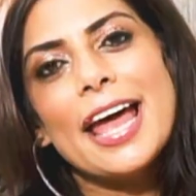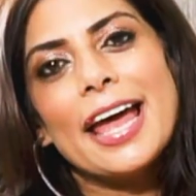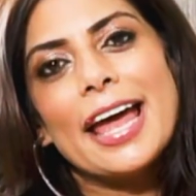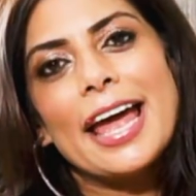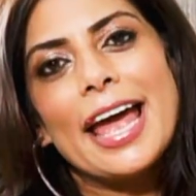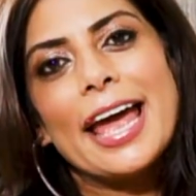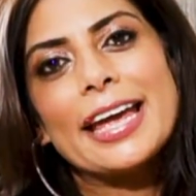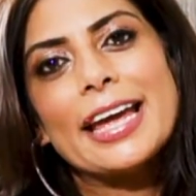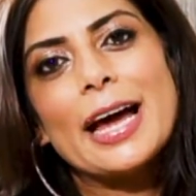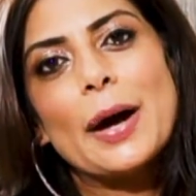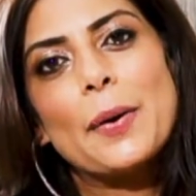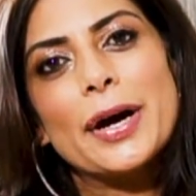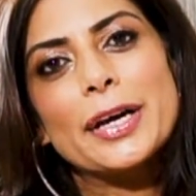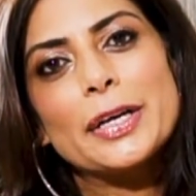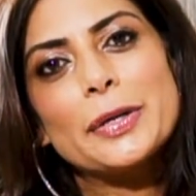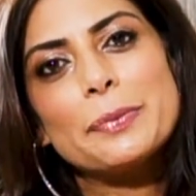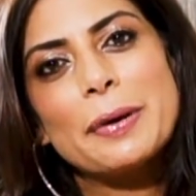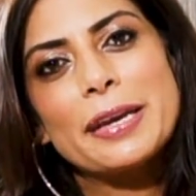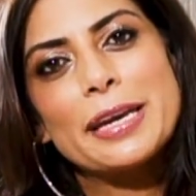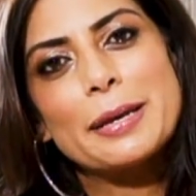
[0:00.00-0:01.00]
Hey, how are you?
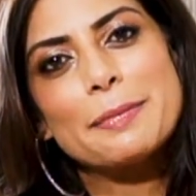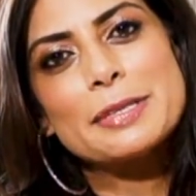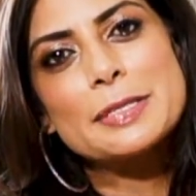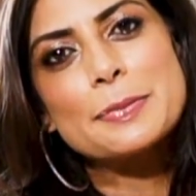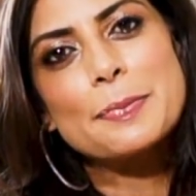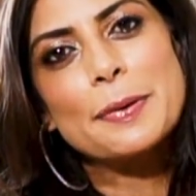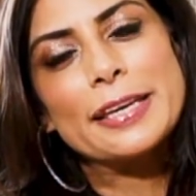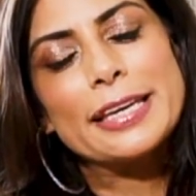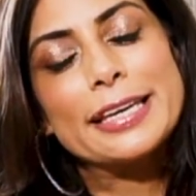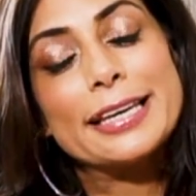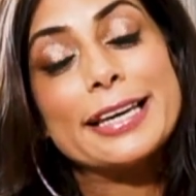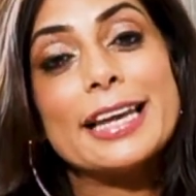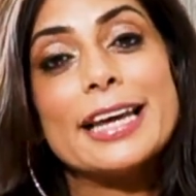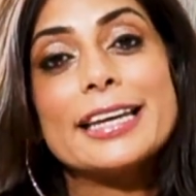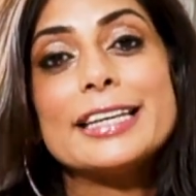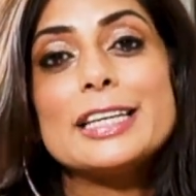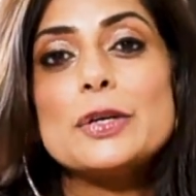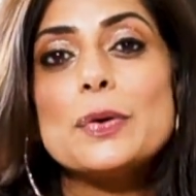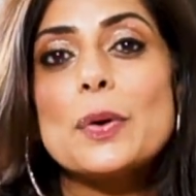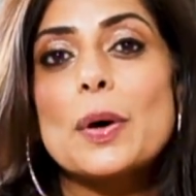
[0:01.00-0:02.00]
My name is Pinky
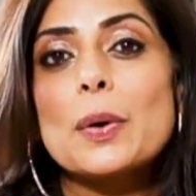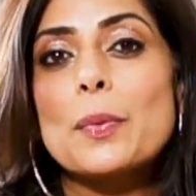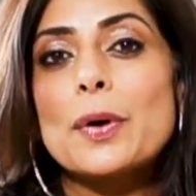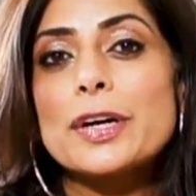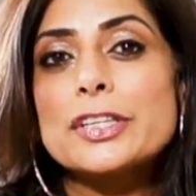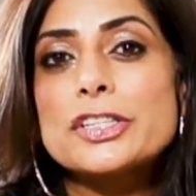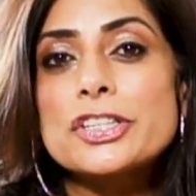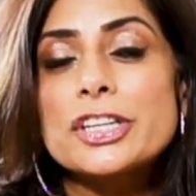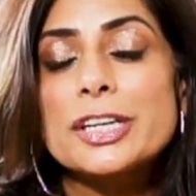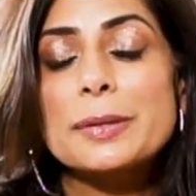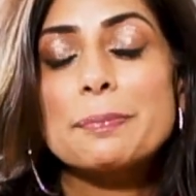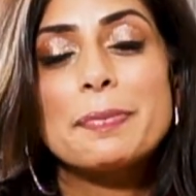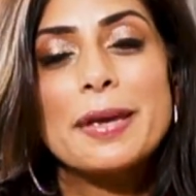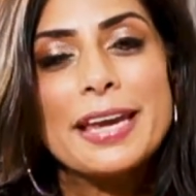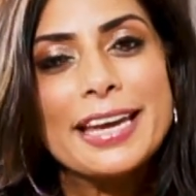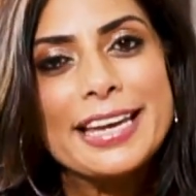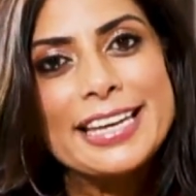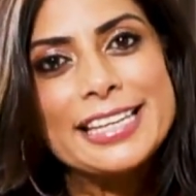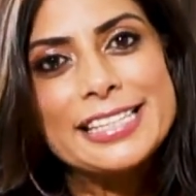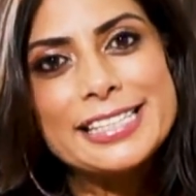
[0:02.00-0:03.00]
Ghelani. You are watching
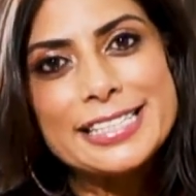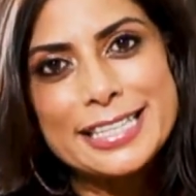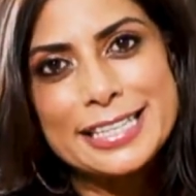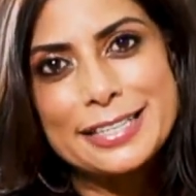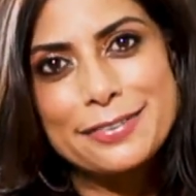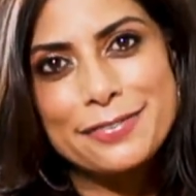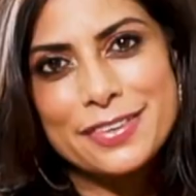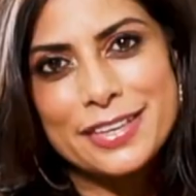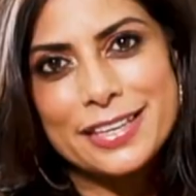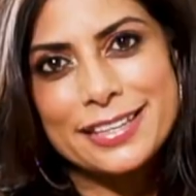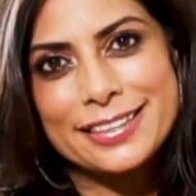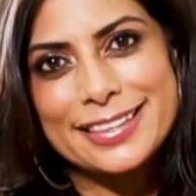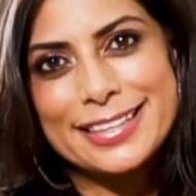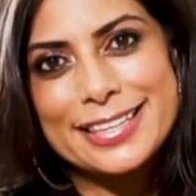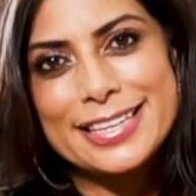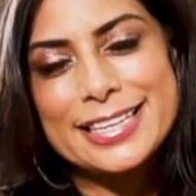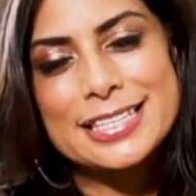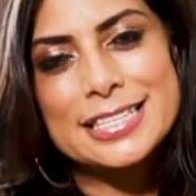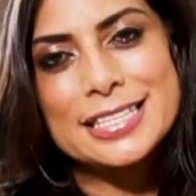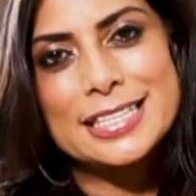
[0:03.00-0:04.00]
Pinky TV.
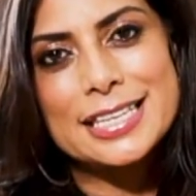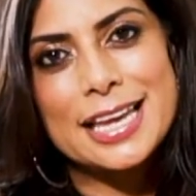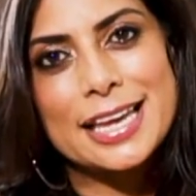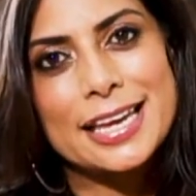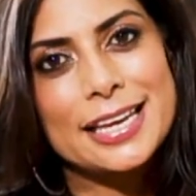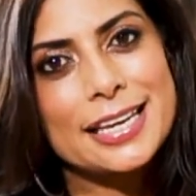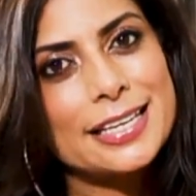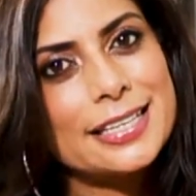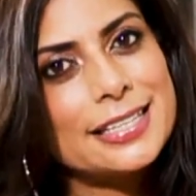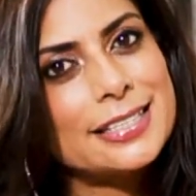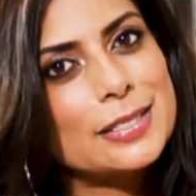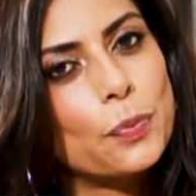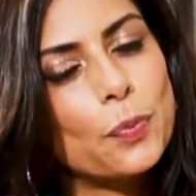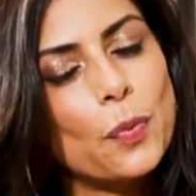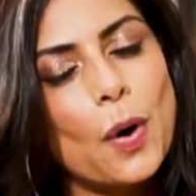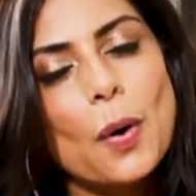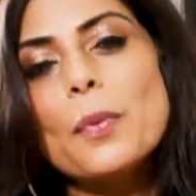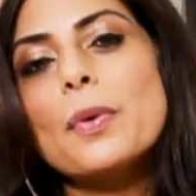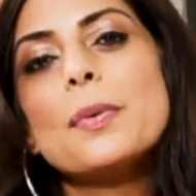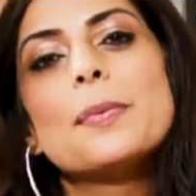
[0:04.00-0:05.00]
This is
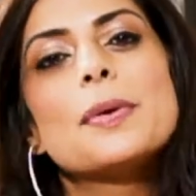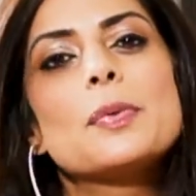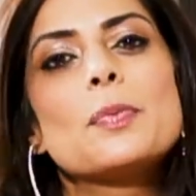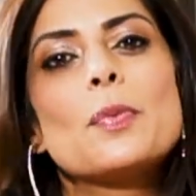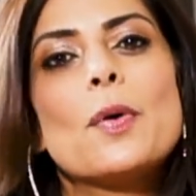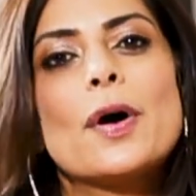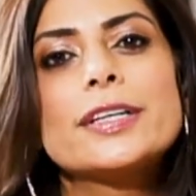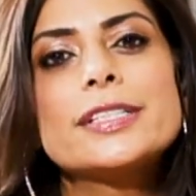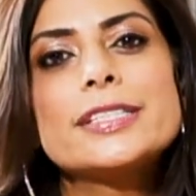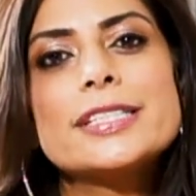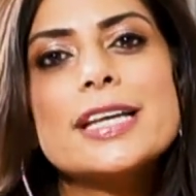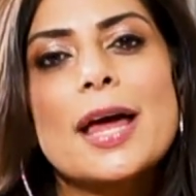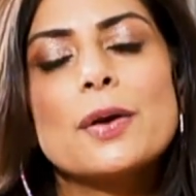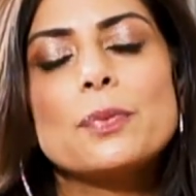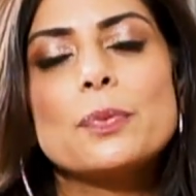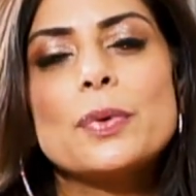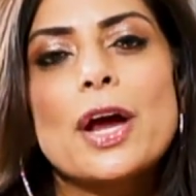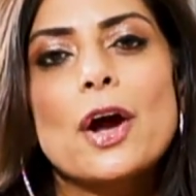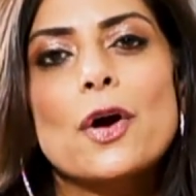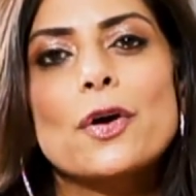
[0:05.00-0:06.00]
What Women Want, and
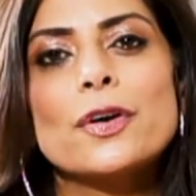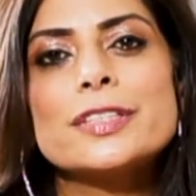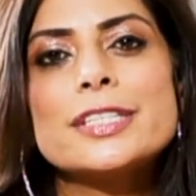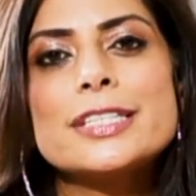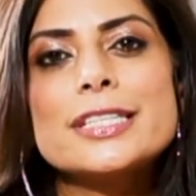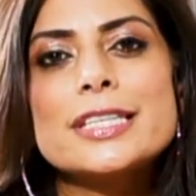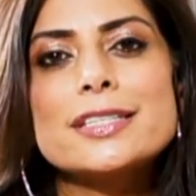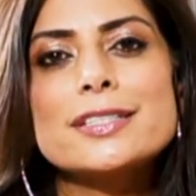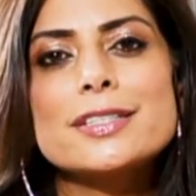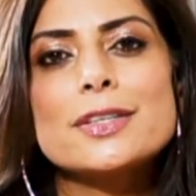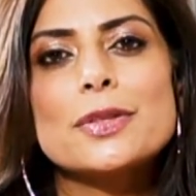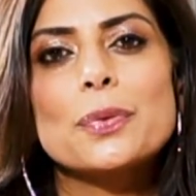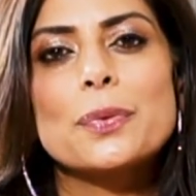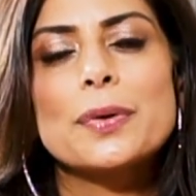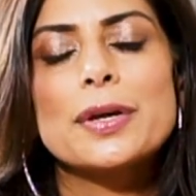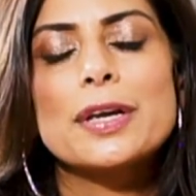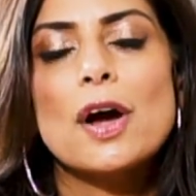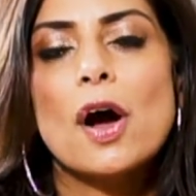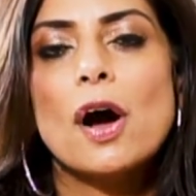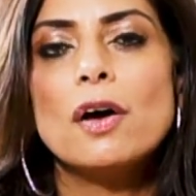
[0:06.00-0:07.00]
we are on season
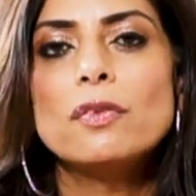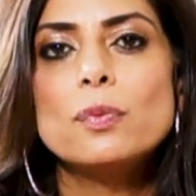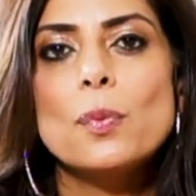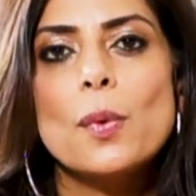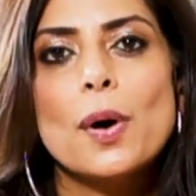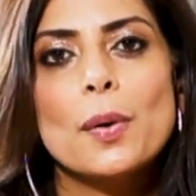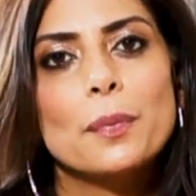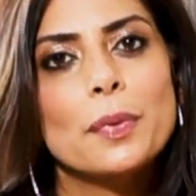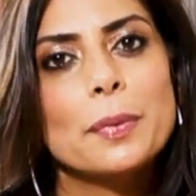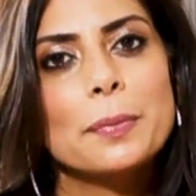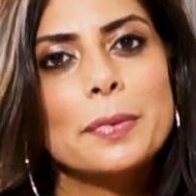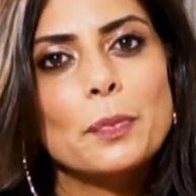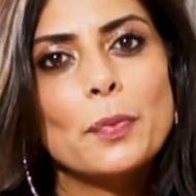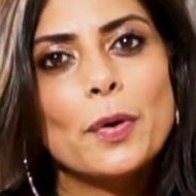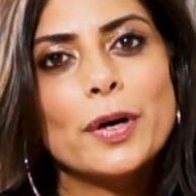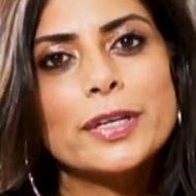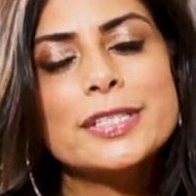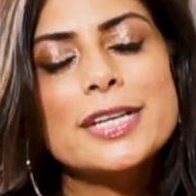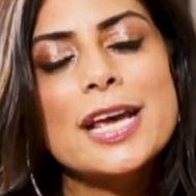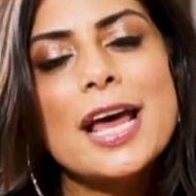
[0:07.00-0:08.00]
3 of What Women
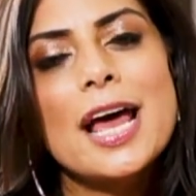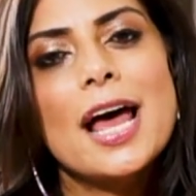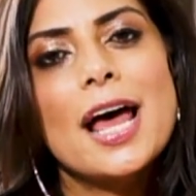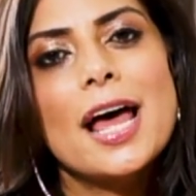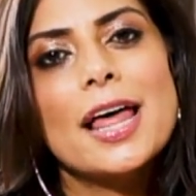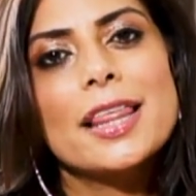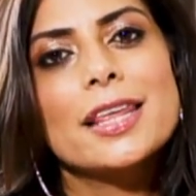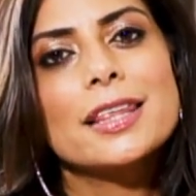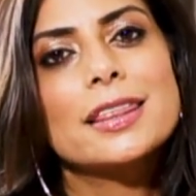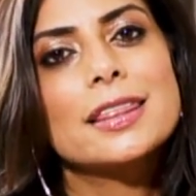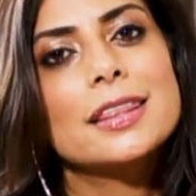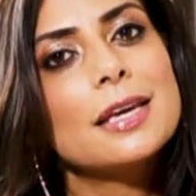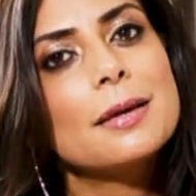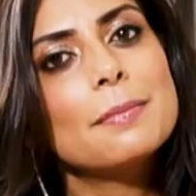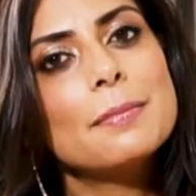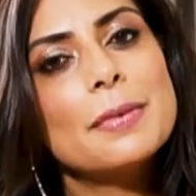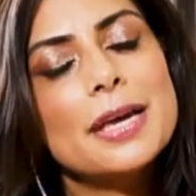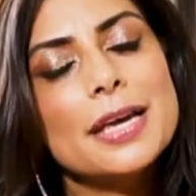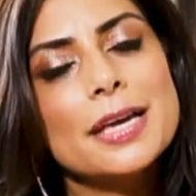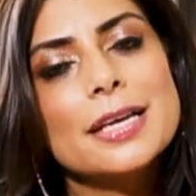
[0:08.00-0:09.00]
Want. The theme
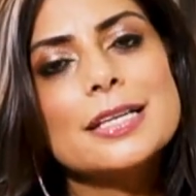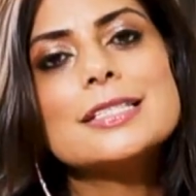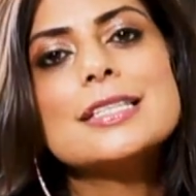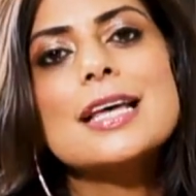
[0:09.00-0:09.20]
is